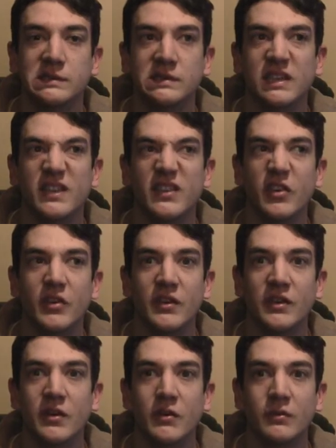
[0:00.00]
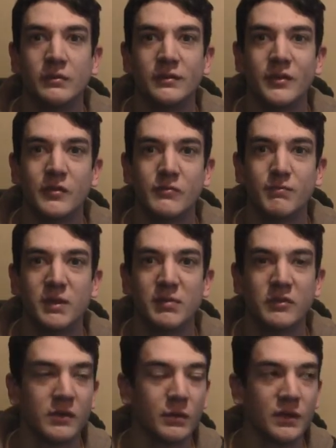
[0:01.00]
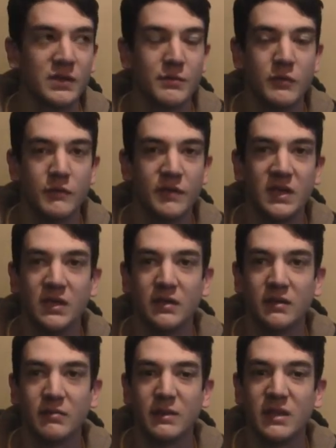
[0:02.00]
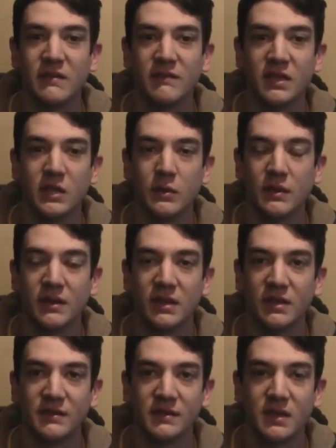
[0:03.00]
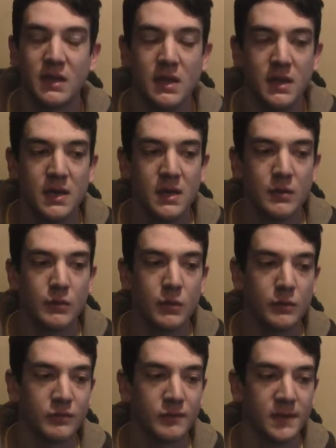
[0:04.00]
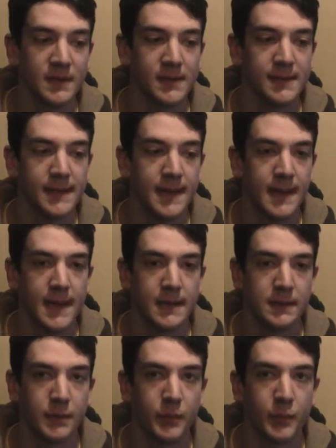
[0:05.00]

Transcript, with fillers: And I thought, you know, there are people trying to watch a movie and me videoing things won't really help.